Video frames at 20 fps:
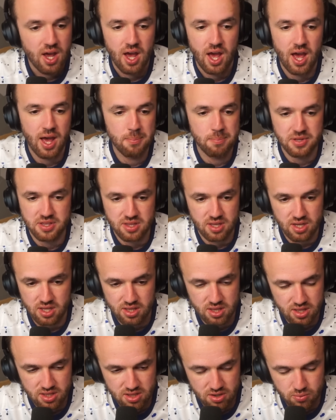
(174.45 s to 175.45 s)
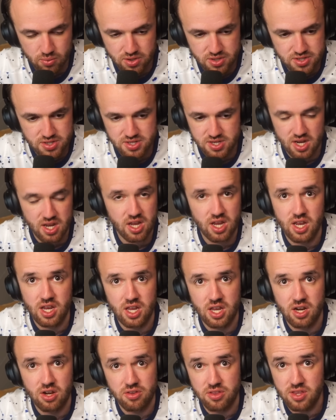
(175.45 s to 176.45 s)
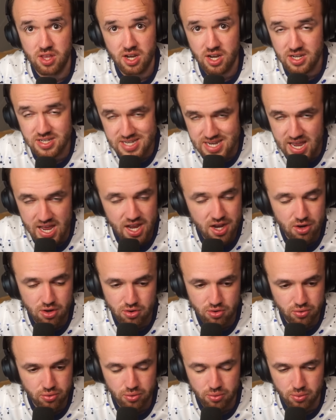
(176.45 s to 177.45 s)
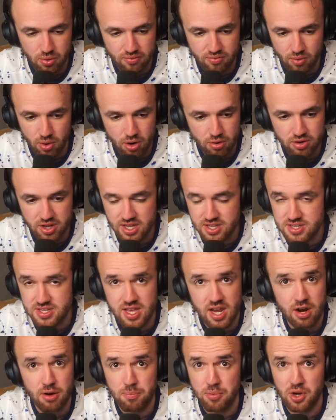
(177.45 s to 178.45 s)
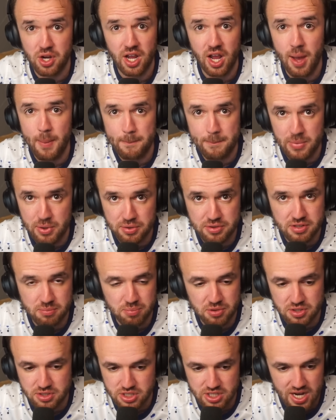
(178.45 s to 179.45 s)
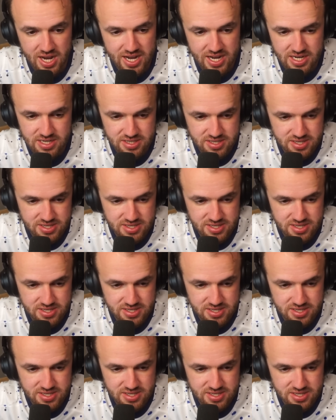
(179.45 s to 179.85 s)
But there was an entire crew of roadies there putting up multiple giant